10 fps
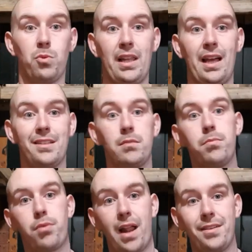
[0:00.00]
as well as
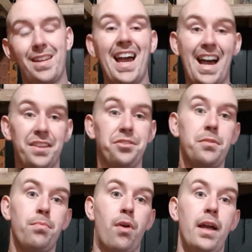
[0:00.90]
brand and
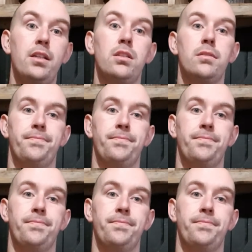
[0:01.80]
price.